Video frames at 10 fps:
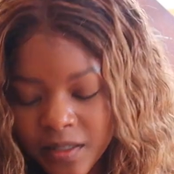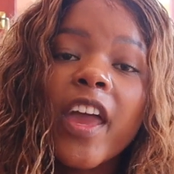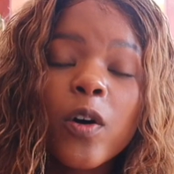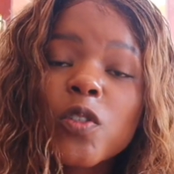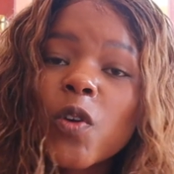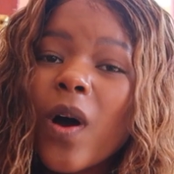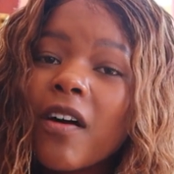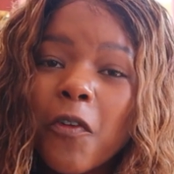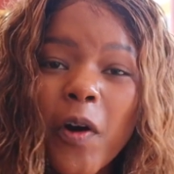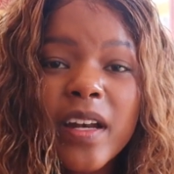They also
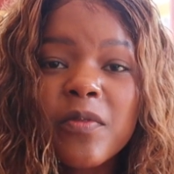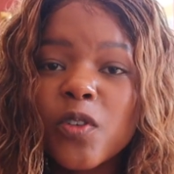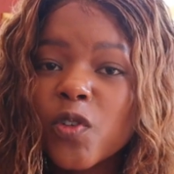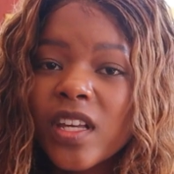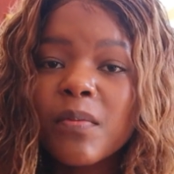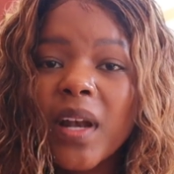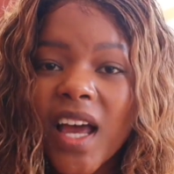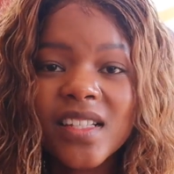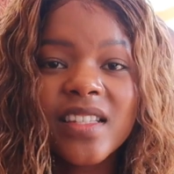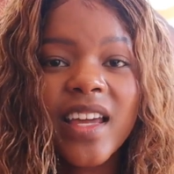avoid using
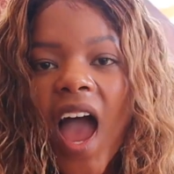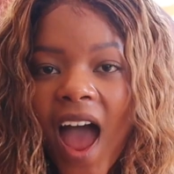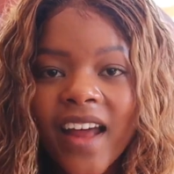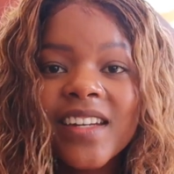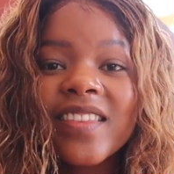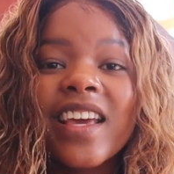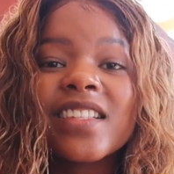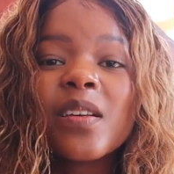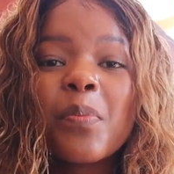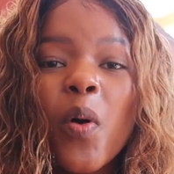plastic, and they
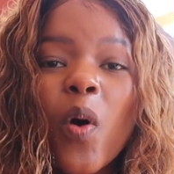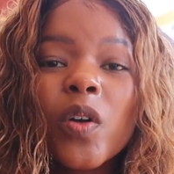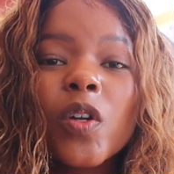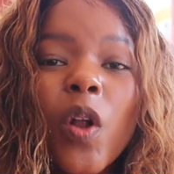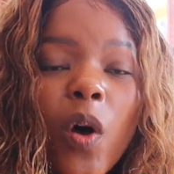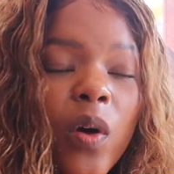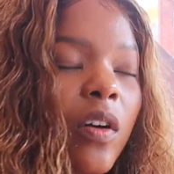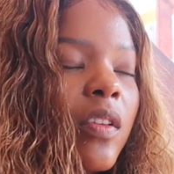support local.